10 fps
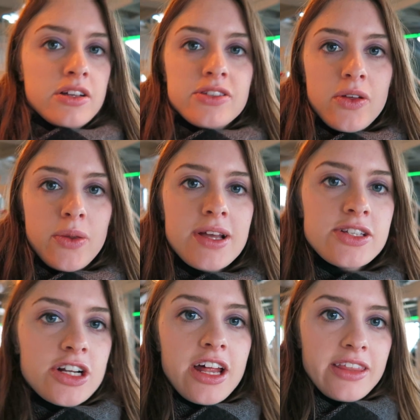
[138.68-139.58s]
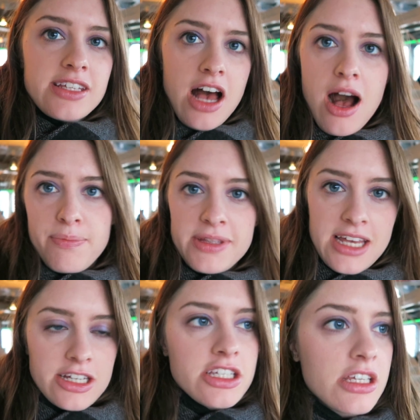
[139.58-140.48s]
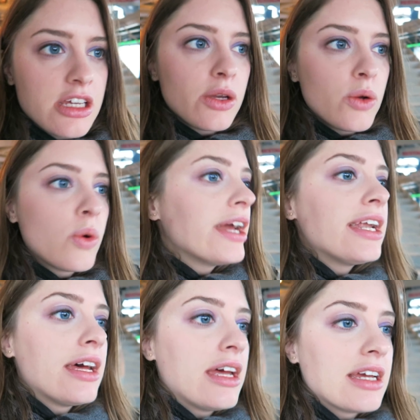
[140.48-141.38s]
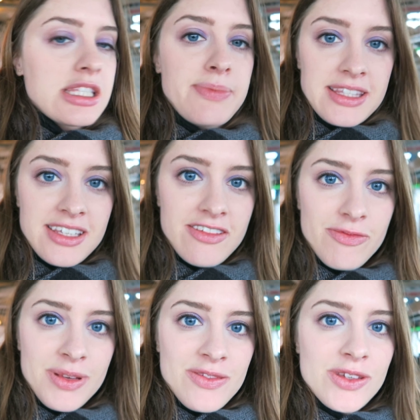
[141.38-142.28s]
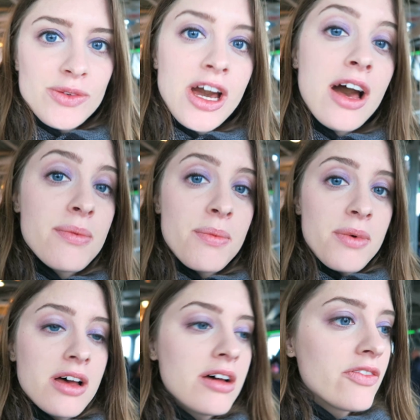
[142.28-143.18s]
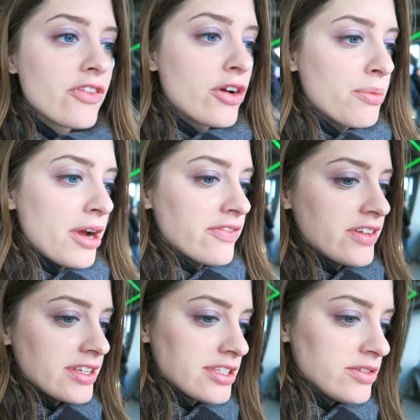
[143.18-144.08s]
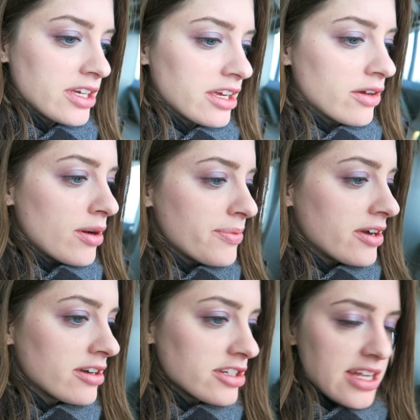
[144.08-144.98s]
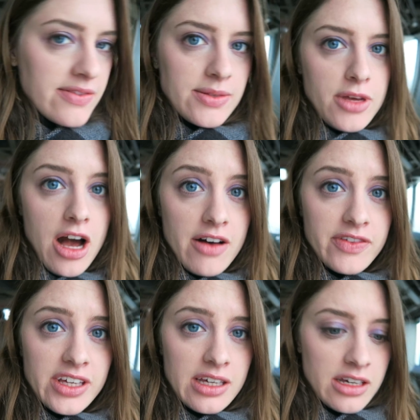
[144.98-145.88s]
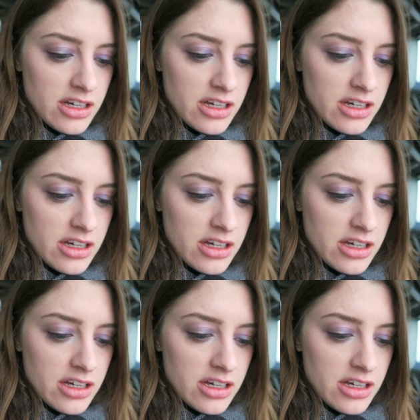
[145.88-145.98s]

So the restaurant at the top is actually quite expensive, but if you come for breakfast, you can go up there and just have some coffee